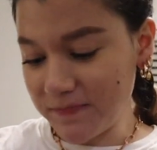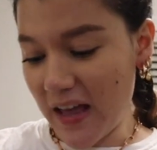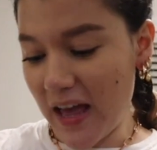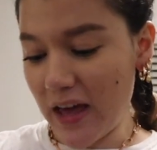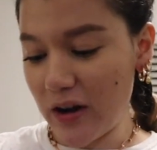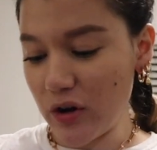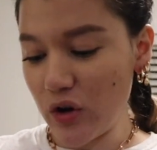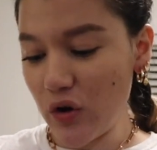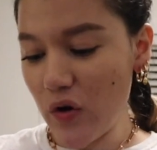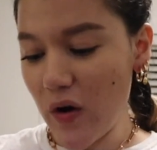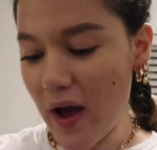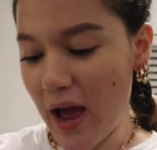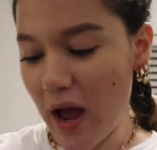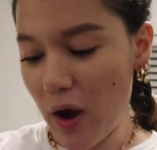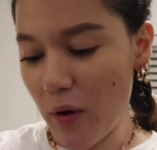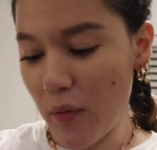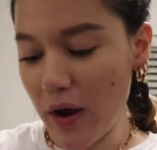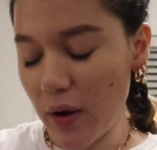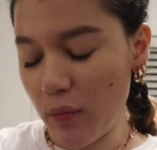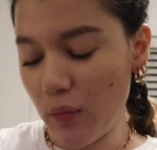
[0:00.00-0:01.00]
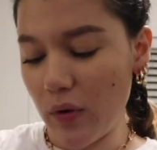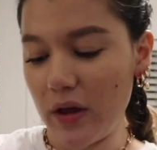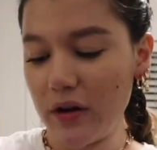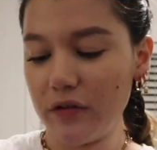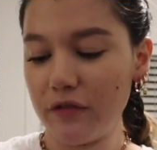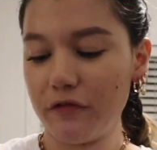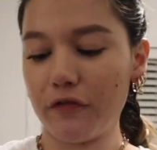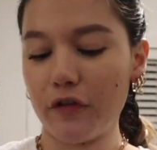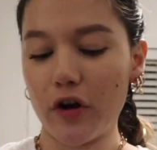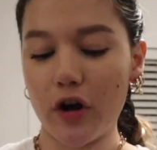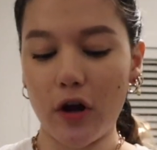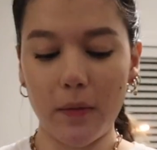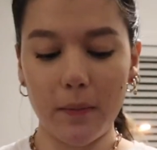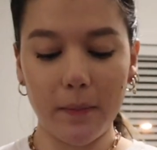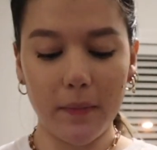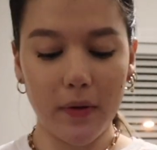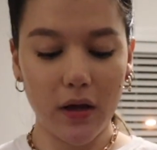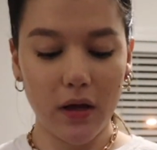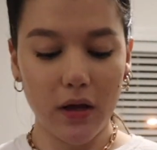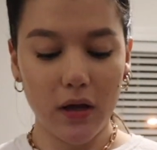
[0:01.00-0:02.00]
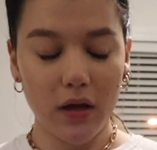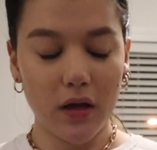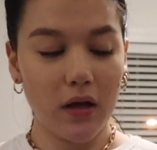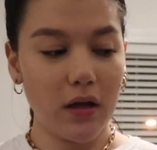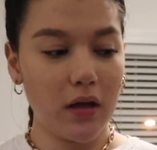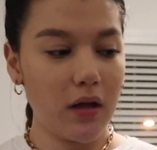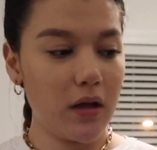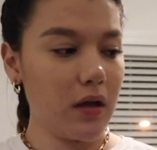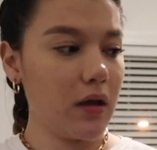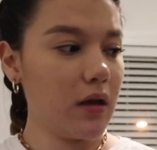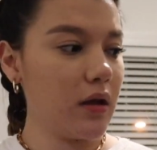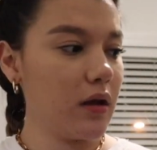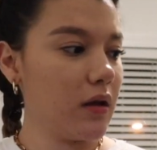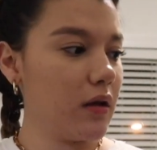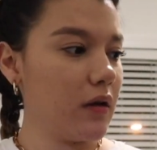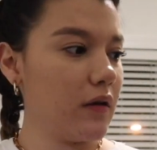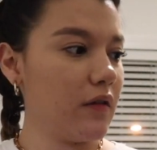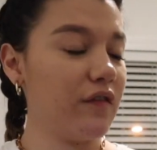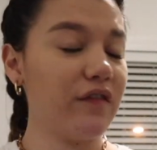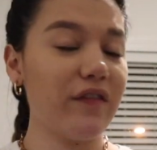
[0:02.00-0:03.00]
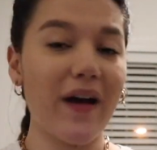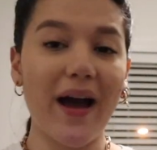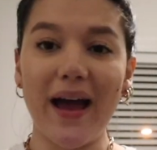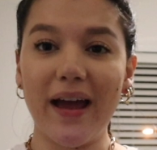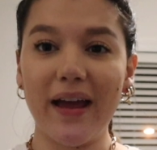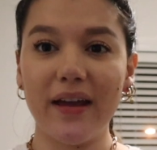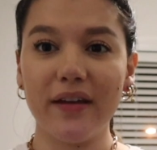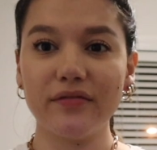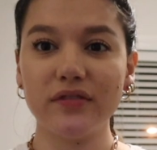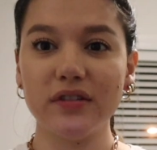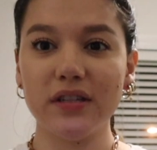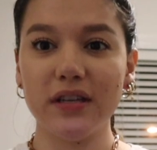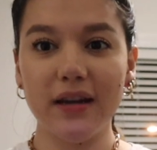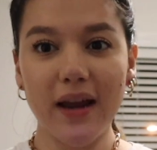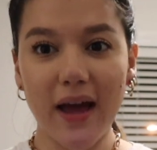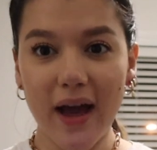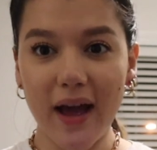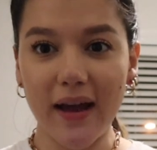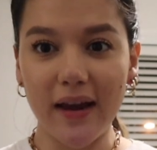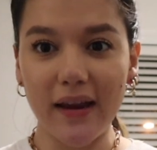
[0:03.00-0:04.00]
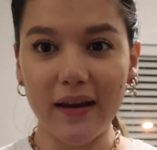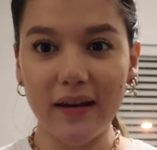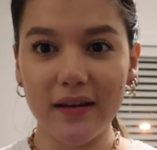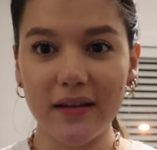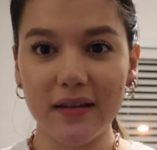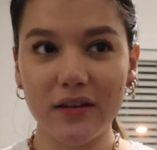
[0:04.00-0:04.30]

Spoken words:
I don't know how I went from 5 to 9.